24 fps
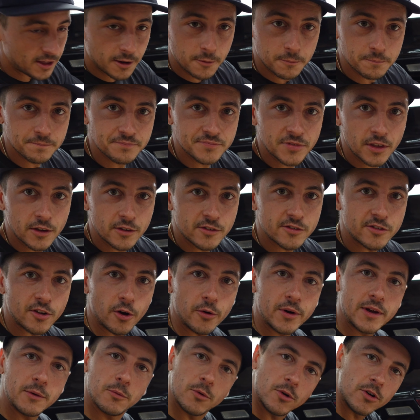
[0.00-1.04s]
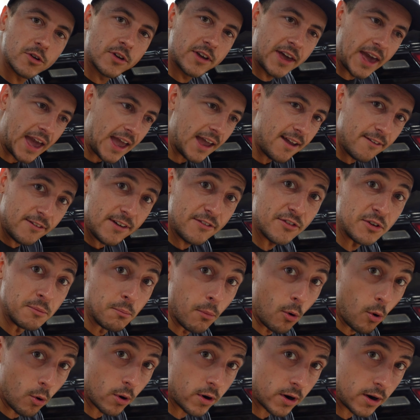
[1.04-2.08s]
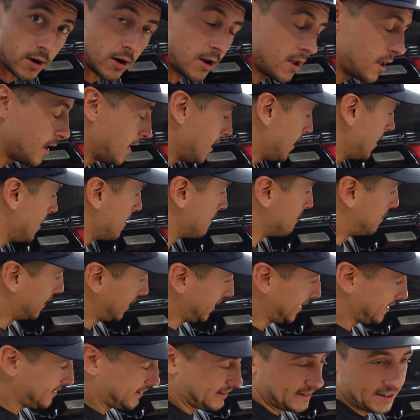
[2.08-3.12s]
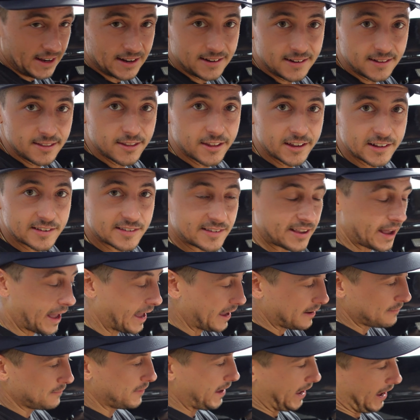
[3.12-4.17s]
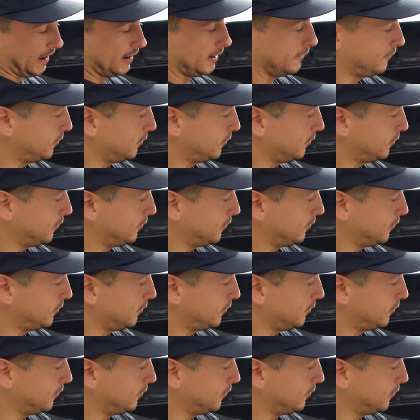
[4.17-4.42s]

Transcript: them so it will cave even more, but it didn't this time. And